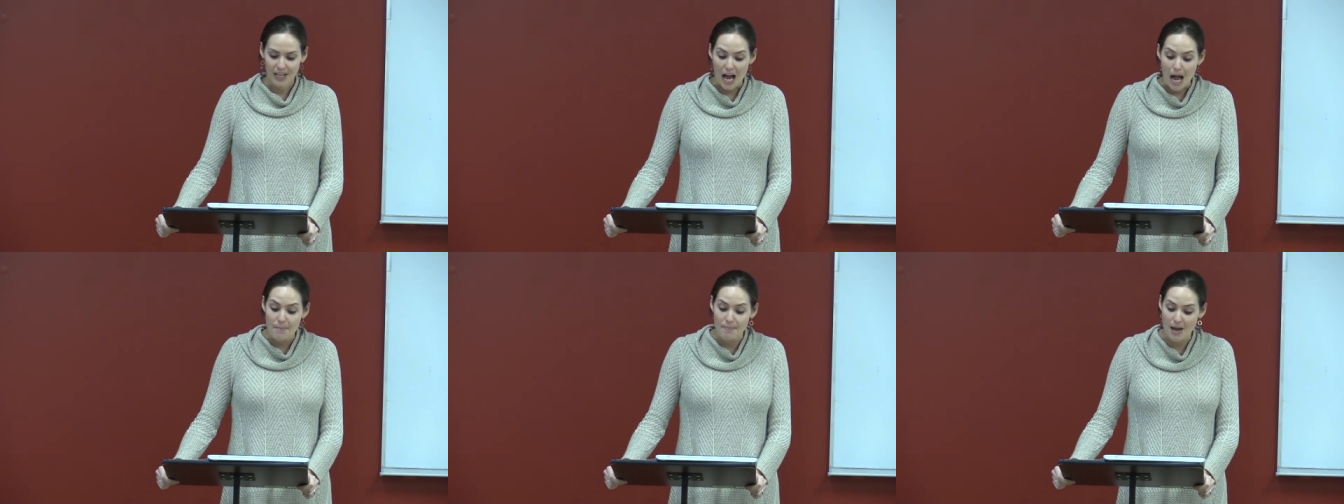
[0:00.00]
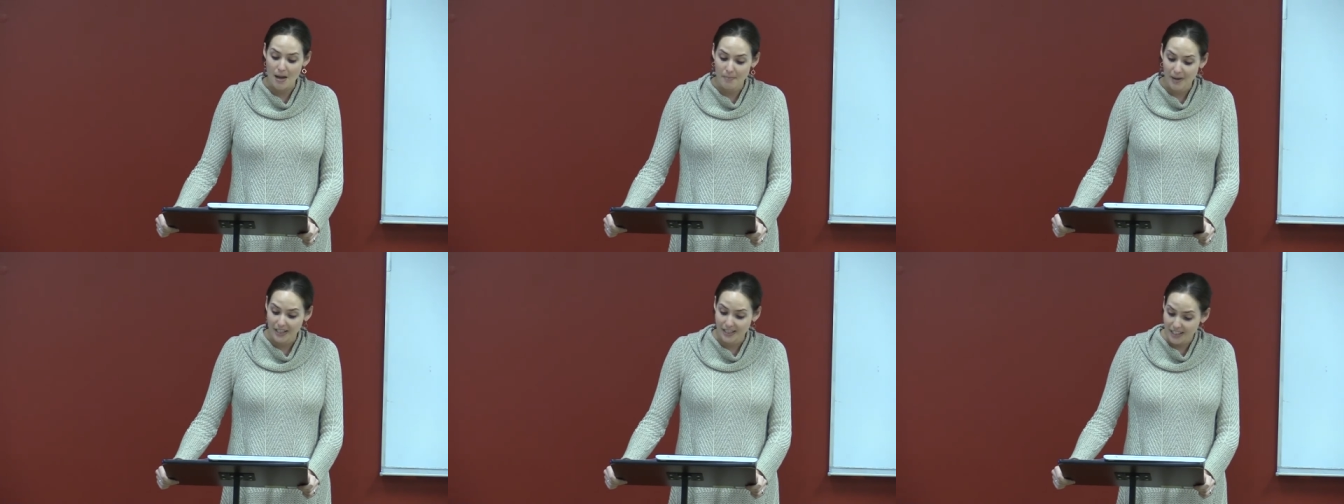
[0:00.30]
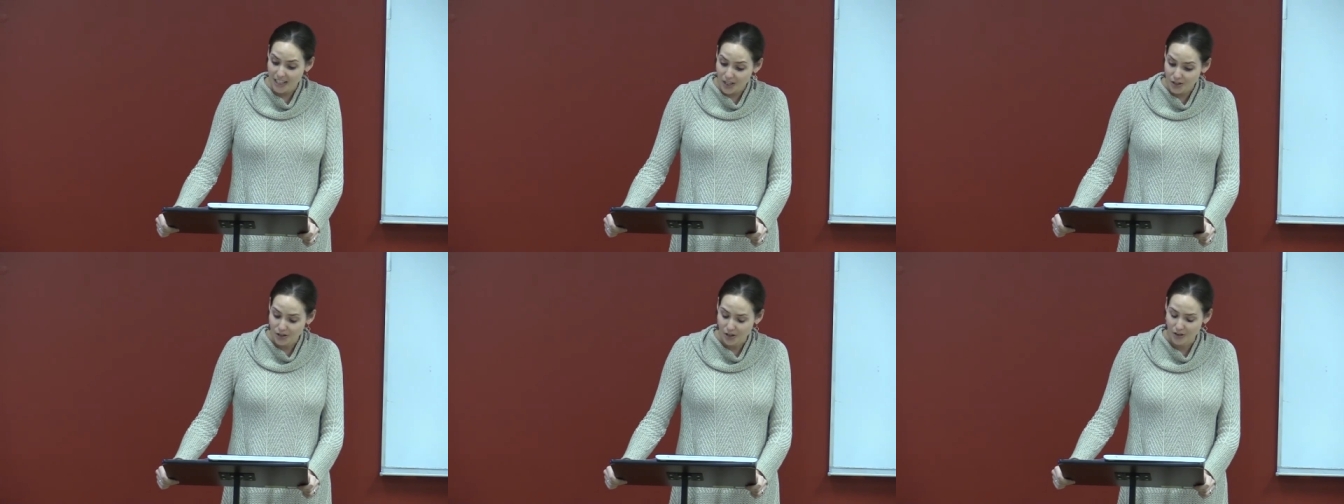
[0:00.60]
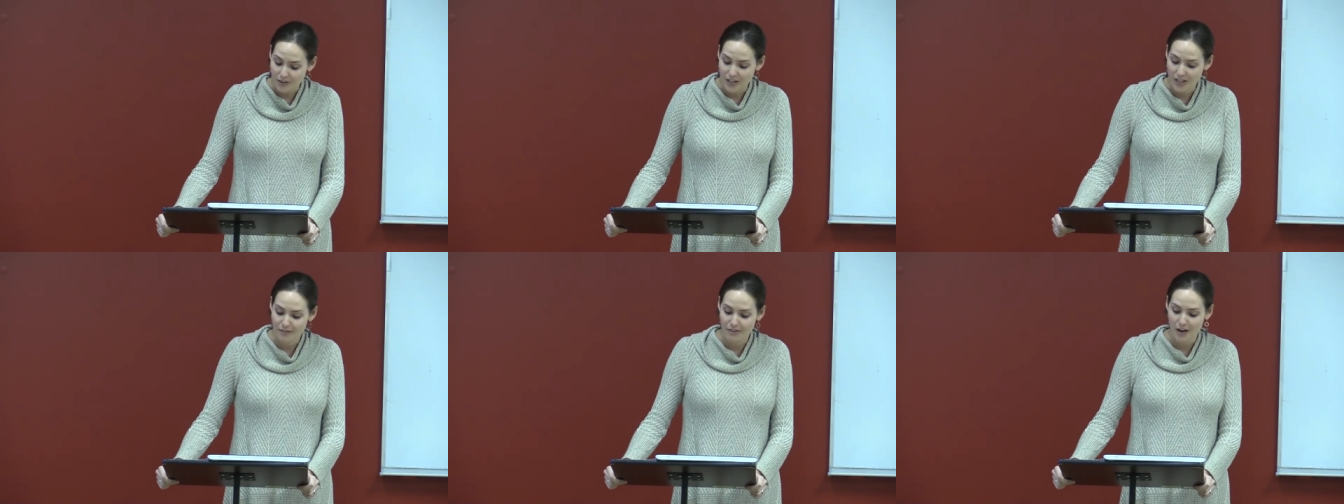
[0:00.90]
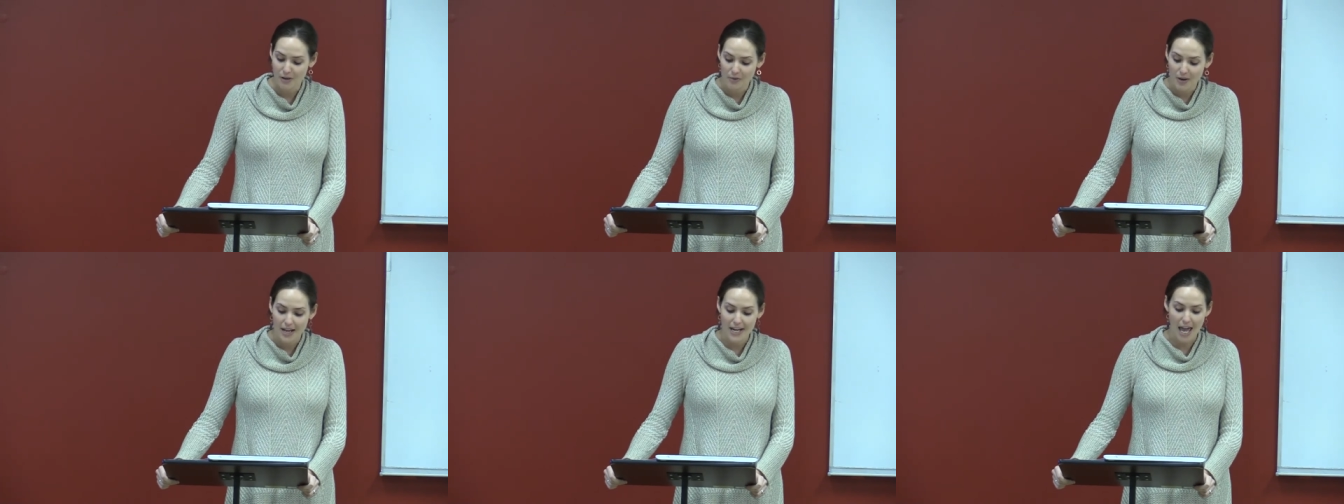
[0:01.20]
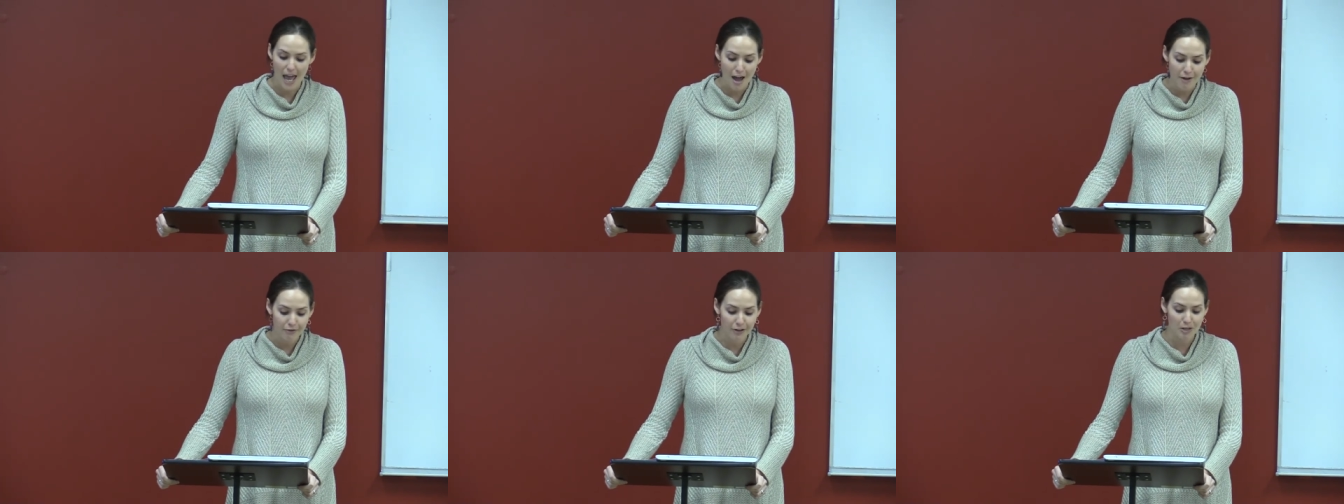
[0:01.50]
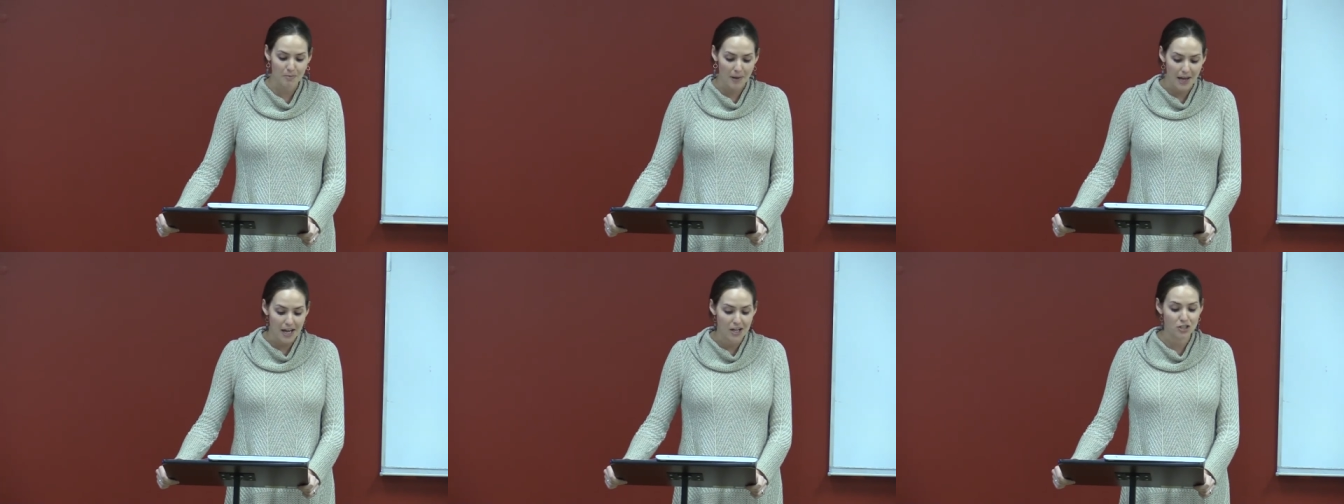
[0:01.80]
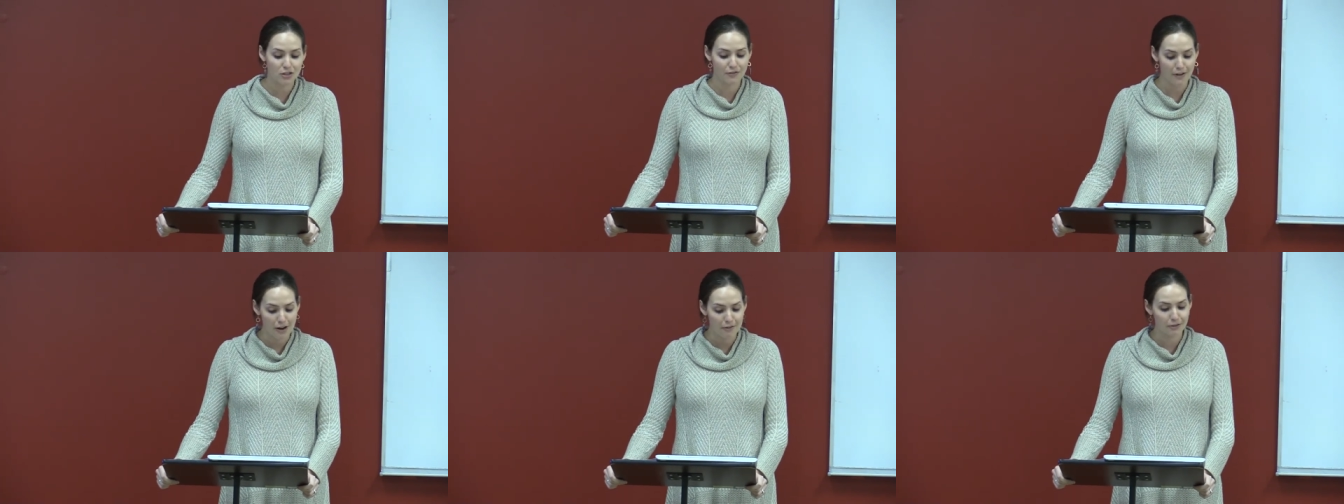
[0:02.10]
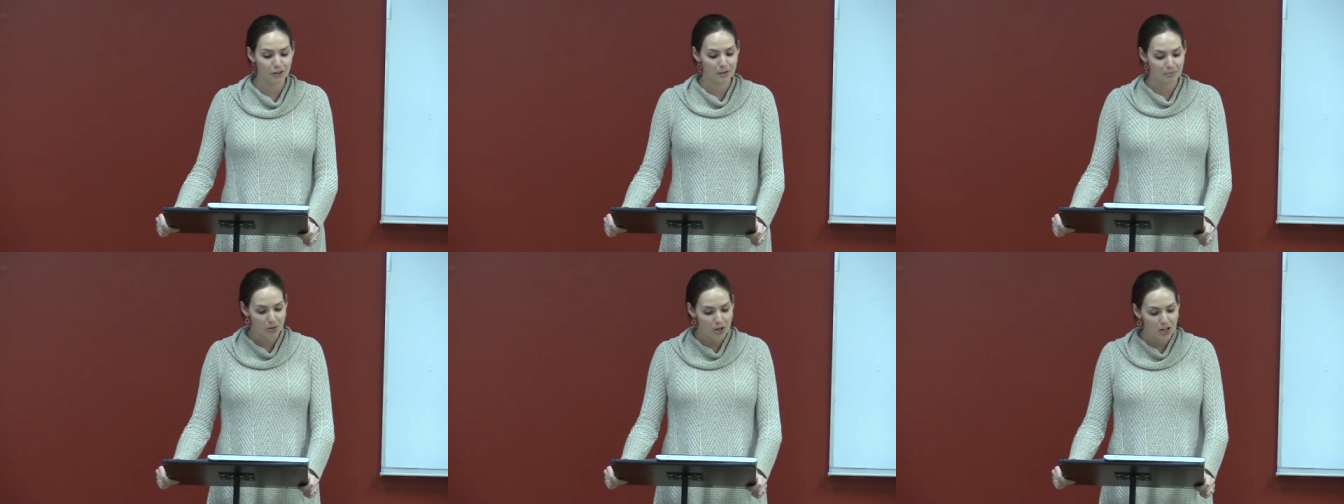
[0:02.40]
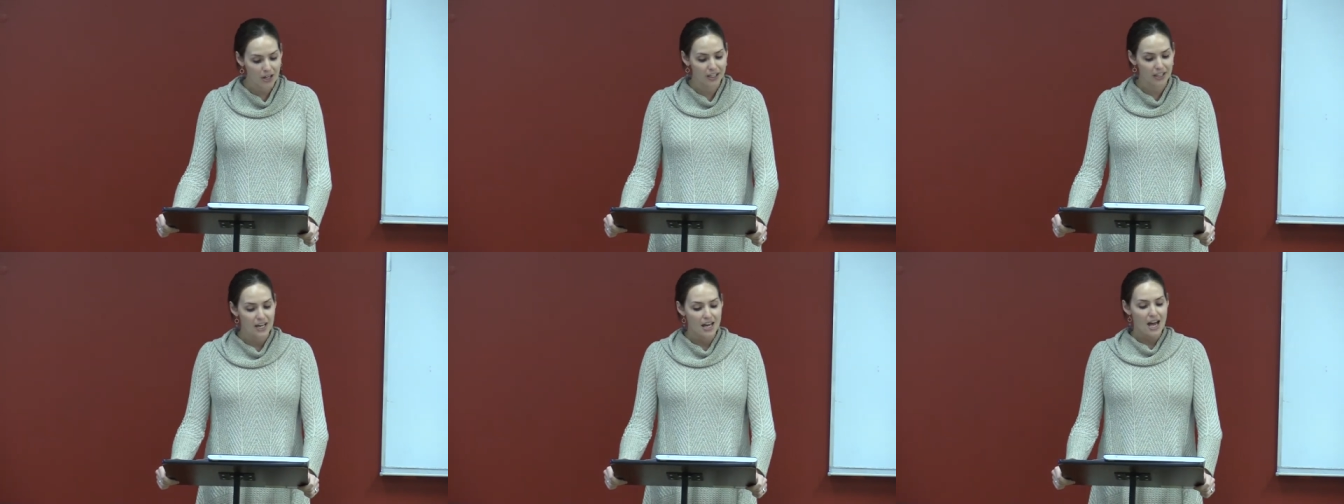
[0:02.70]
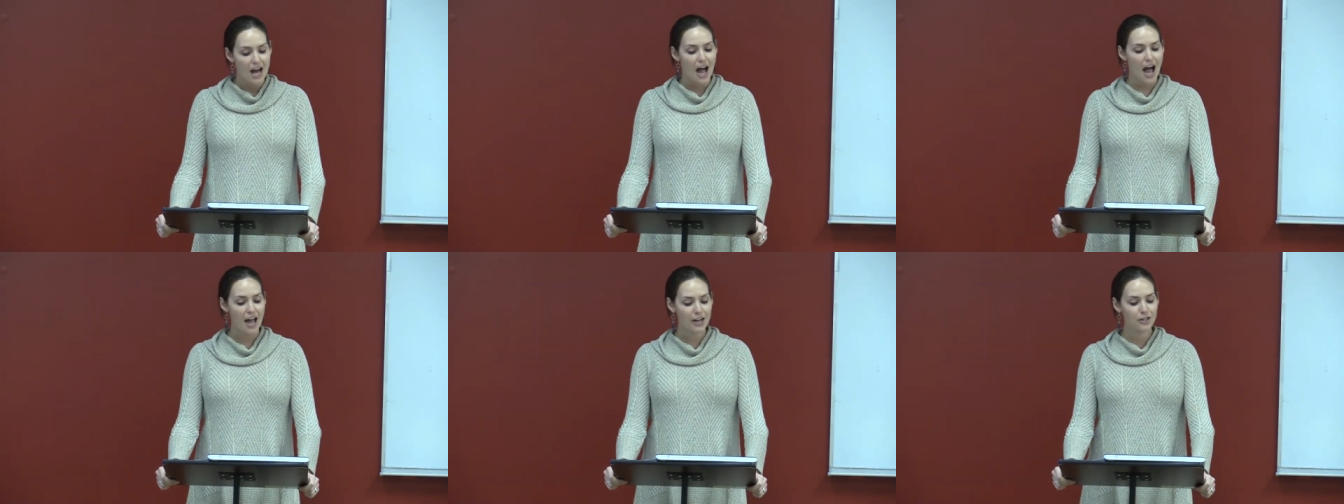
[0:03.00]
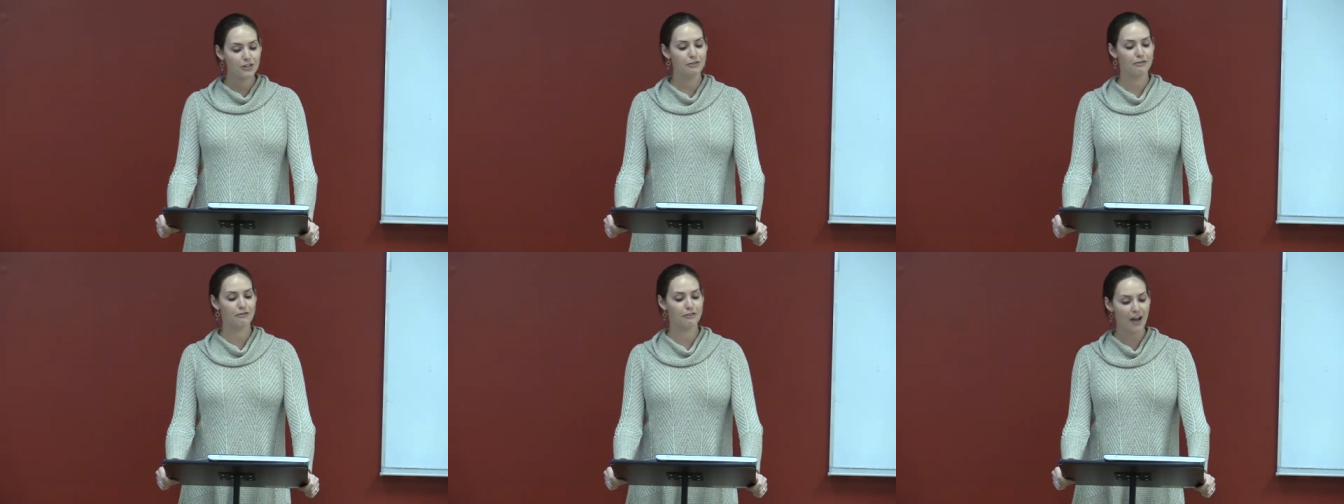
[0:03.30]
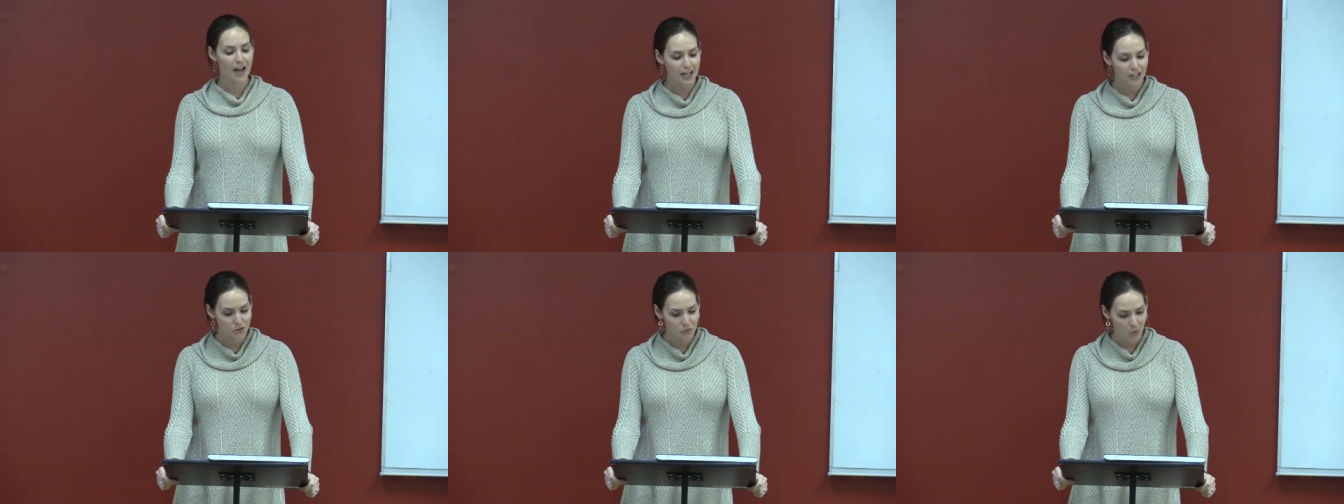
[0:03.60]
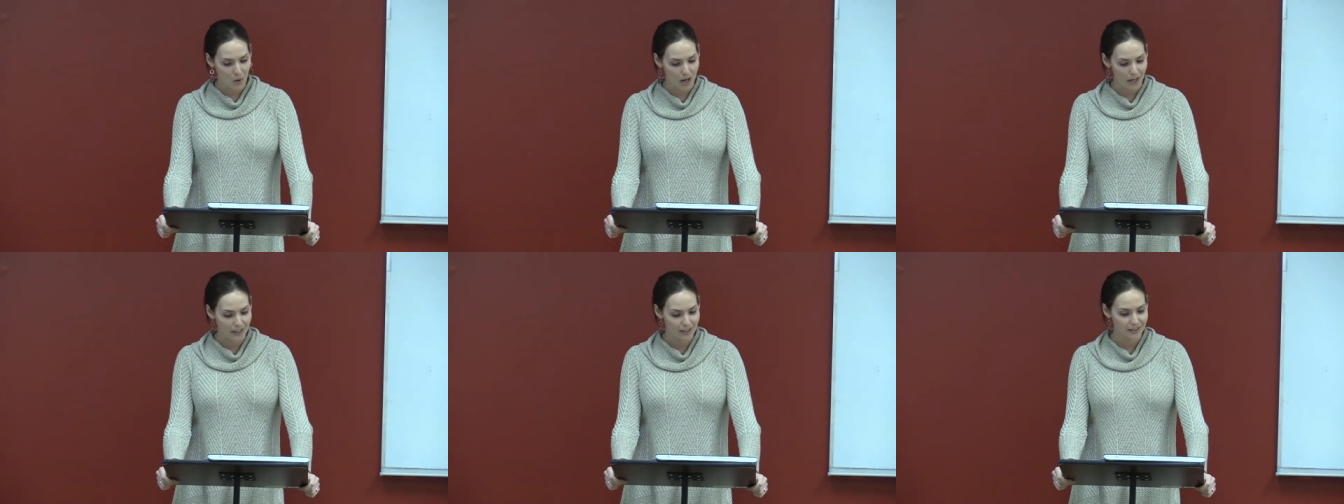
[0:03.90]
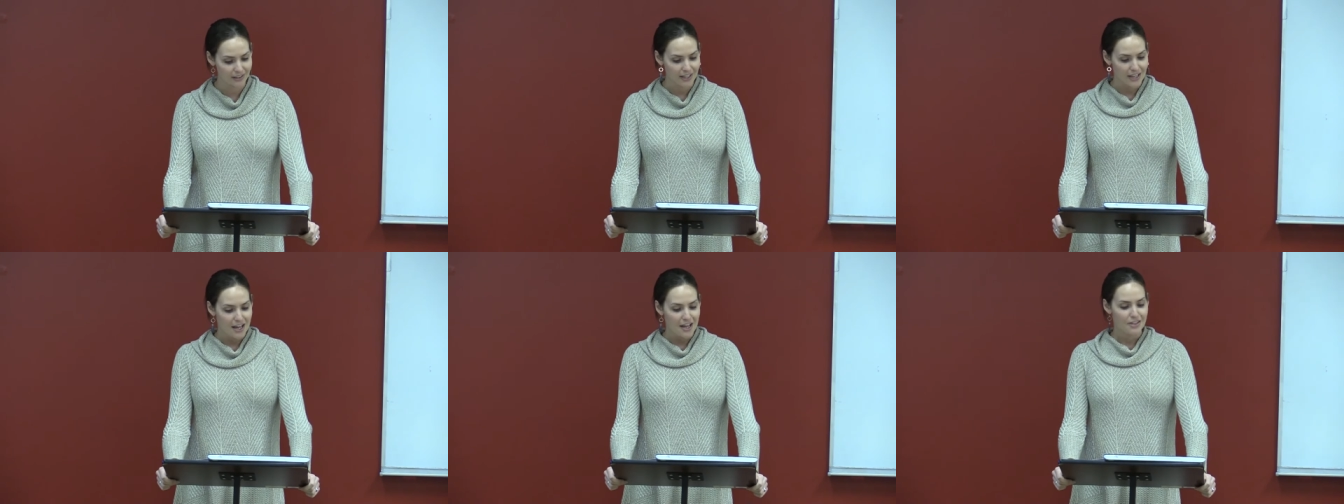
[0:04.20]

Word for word: I bet my teacher that if I read every page of every book, I could find one